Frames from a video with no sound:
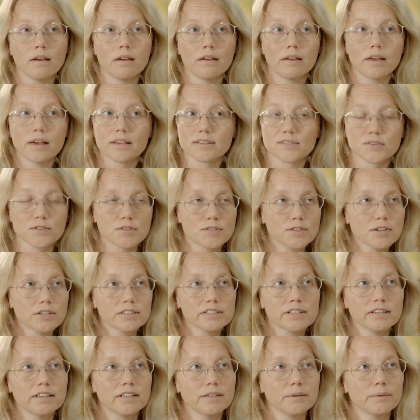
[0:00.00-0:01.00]
Yeah, so
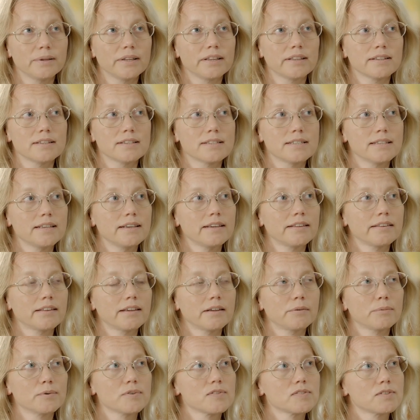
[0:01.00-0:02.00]
certainly we can see
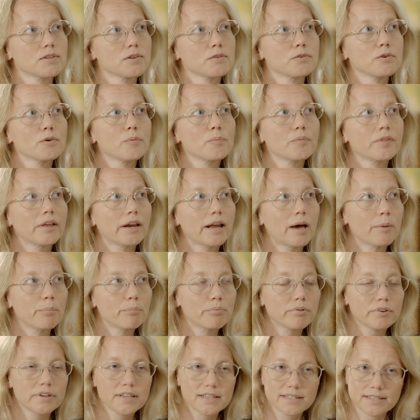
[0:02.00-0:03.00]
that it was a group that
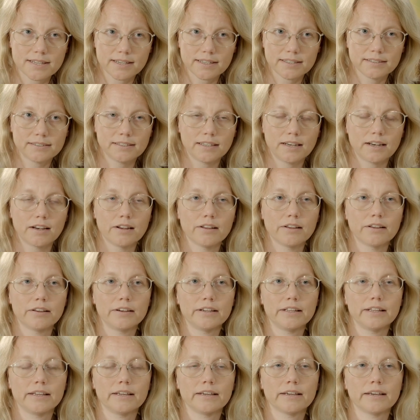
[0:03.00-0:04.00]
appreciated
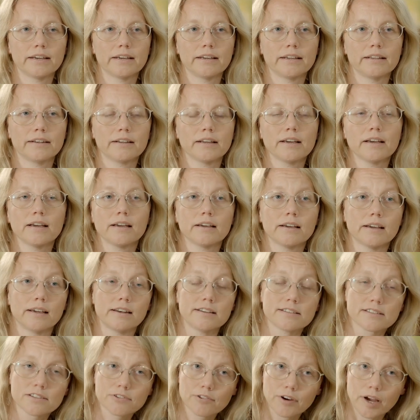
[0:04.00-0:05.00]
learning and,
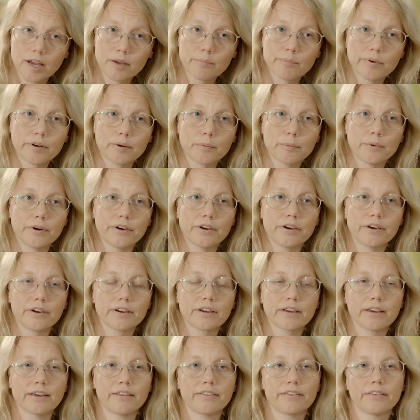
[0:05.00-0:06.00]
and scriber
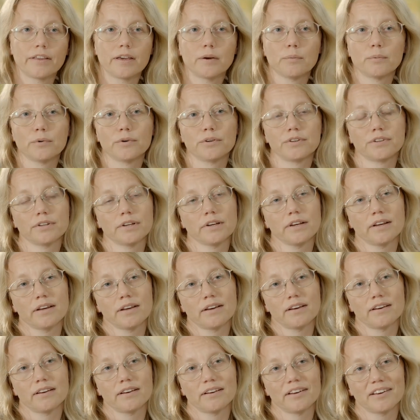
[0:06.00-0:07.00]
work, and they would
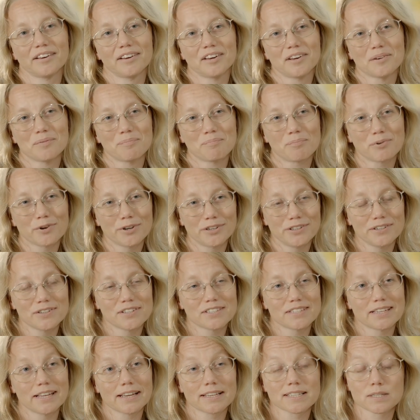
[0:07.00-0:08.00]
uh,
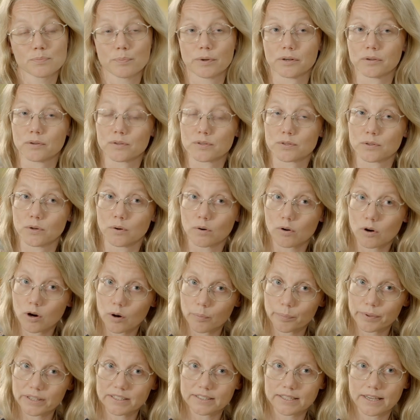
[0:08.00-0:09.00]
produce texts but also
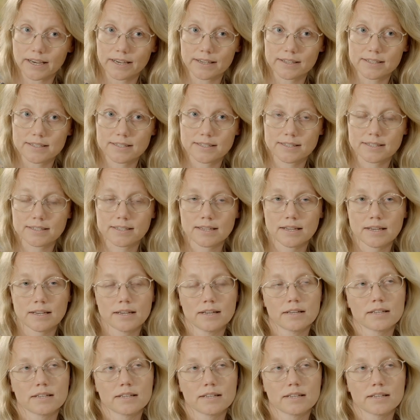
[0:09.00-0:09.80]
copy texts.